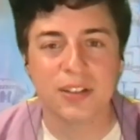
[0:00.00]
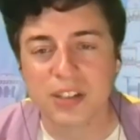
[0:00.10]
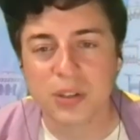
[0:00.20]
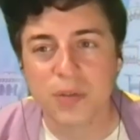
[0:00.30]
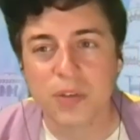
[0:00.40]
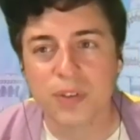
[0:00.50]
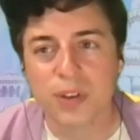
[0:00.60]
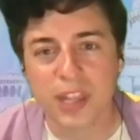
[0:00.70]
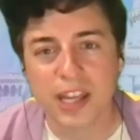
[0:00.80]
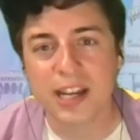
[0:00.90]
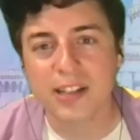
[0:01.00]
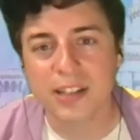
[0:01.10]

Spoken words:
Do you ever feel that at